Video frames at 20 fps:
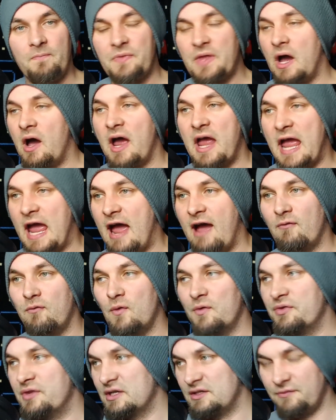I have
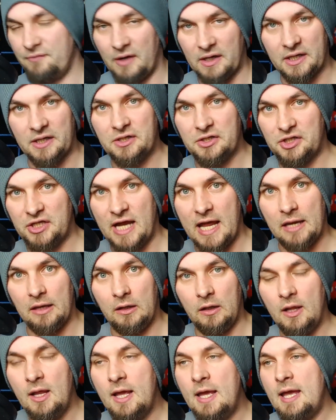with this fucking channel.